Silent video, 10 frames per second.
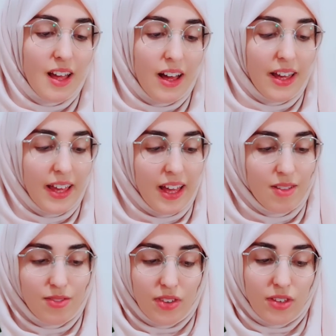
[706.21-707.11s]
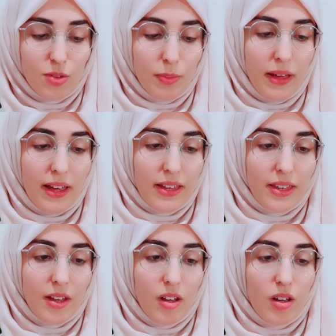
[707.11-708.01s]
I have this pack
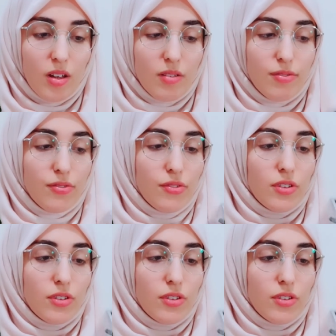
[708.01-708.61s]
of